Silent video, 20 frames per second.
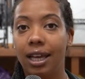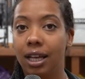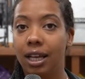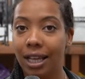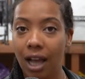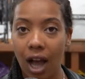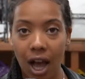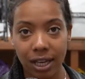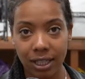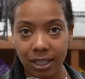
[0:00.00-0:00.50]

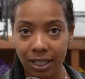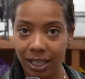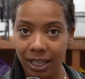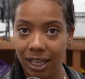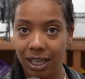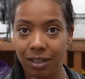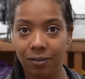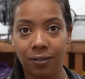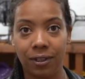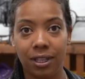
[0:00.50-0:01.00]
cotton
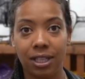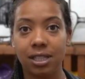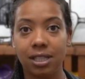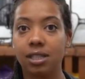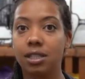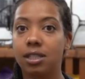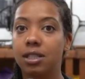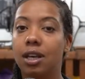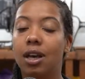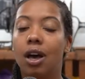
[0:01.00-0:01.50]

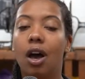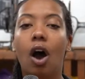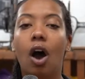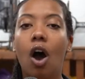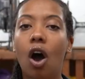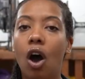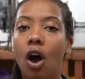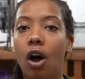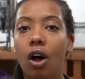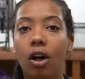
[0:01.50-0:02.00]
canvas.
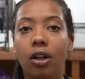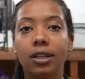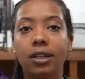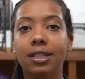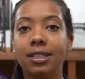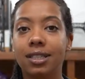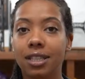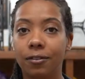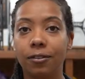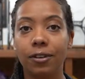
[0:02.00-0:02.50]
All
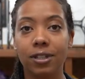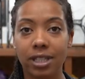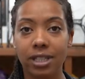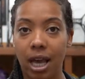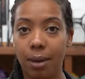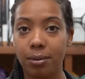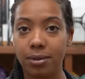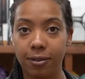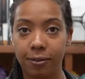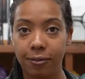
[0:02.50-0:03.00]
different
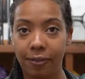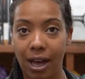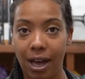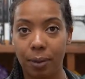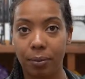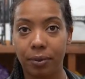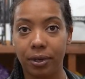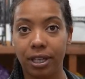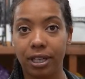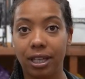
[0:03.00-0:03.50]
types of
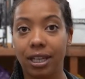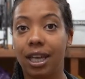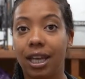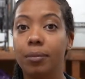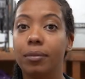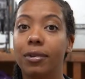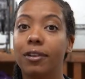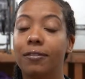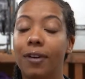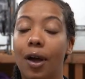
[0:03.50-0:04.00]
fabric can
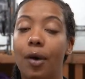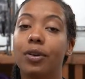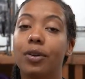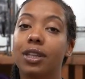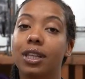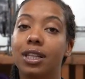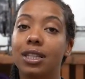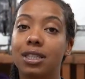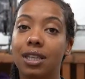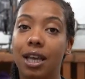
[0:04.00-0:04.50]
be found in
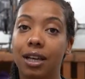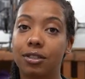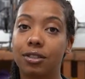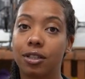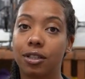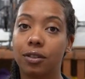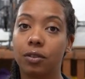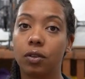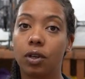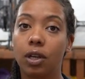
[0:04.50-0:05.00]
this
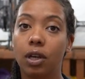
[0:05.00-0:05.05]
section